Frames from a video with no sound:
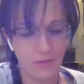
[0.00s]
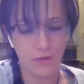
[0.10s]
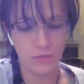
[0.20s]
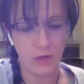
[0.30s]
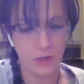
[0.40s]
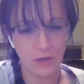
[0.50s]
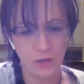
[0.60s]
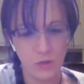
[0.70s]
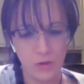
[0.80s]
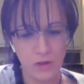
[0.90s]
even really
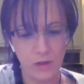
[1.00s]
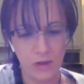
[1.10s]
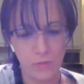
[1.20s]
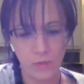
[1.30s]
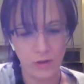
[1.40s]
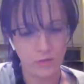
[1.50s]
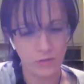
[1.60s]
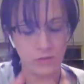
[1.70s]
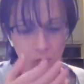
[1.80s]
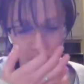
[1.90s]
sure like what's